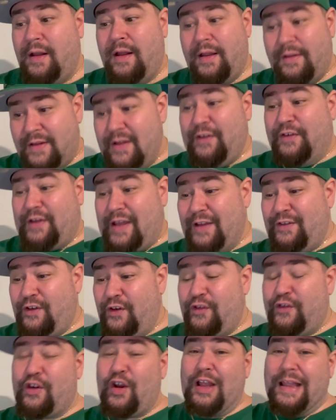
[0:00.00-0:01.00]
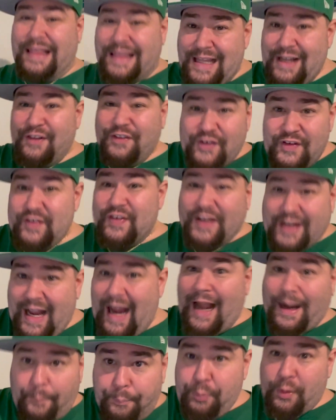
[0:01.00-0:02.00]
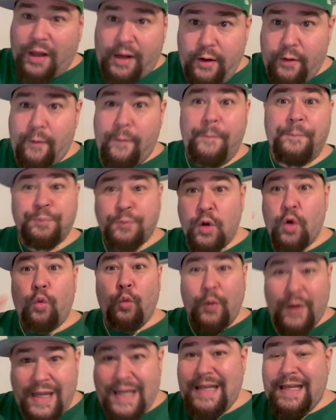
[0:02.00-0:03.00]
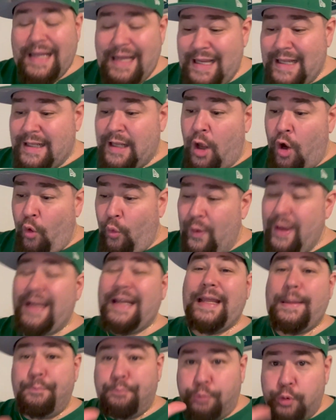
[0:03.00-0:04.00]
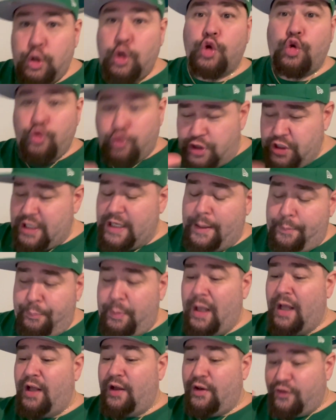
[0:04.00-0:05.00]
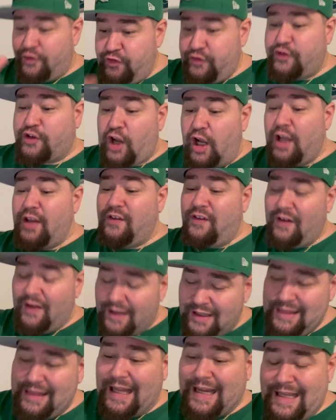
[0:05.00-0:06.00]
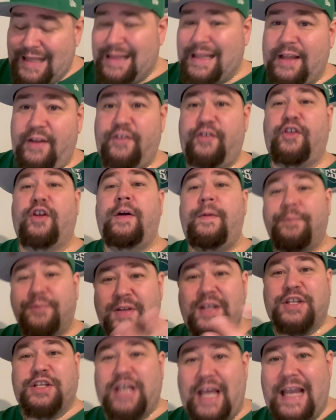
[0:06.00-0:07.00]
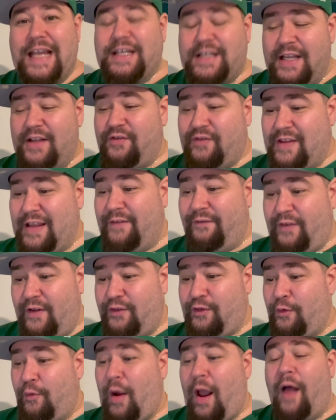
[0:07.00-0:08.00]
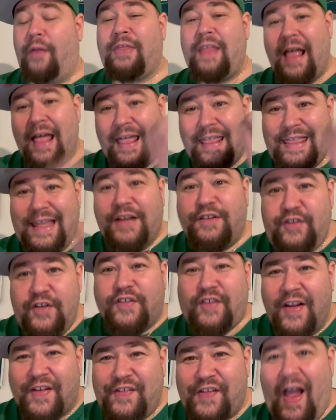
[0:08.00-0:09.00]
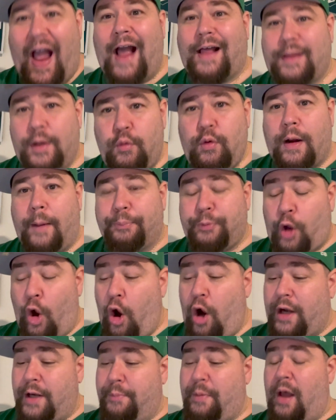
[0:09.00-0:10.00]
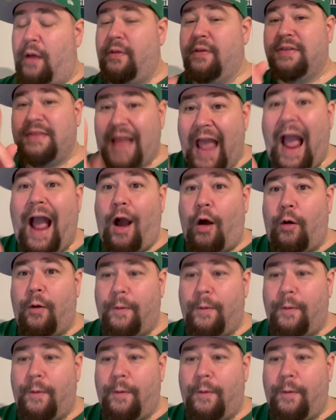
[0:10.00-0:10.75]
This is the kind of player we need. We need blue chip studs like this to change his defense around. This is exactly what I'm talking about. Now,